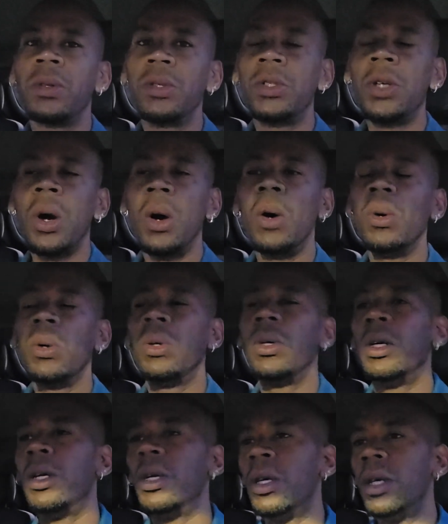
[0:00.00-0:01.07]
So
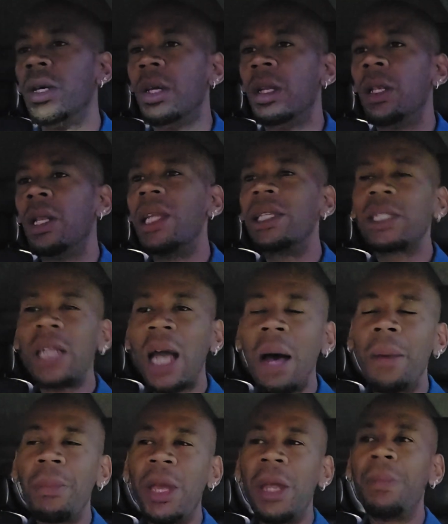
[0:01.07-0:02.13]
let's
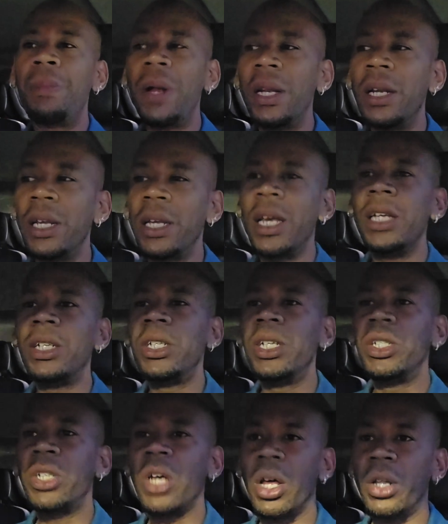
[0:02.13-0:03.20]
stop being pitted against
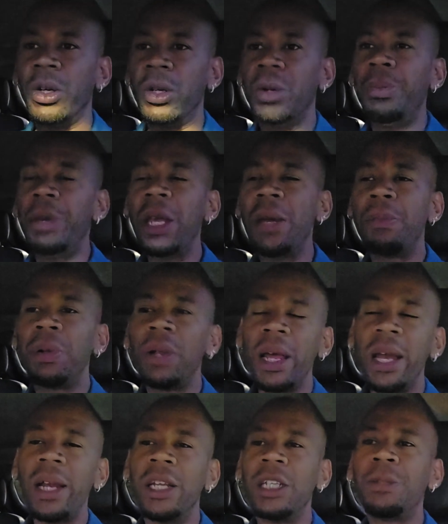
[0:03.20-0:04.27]
each other, being
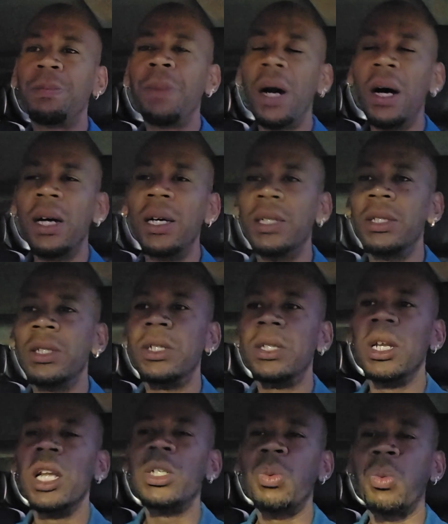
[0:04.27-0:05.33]
played as puns.
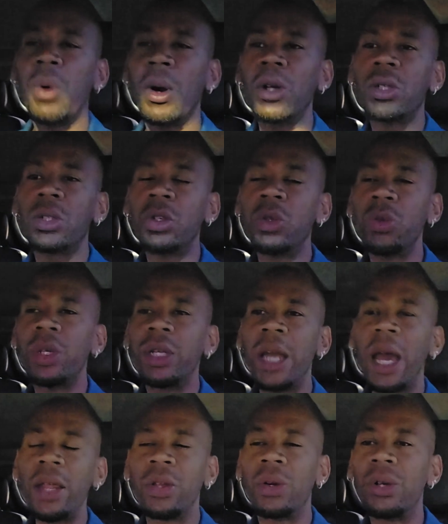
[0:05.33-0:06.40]
Let's work
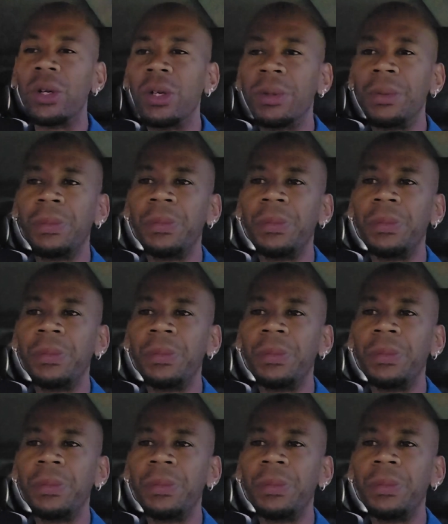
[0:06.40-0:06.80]
together.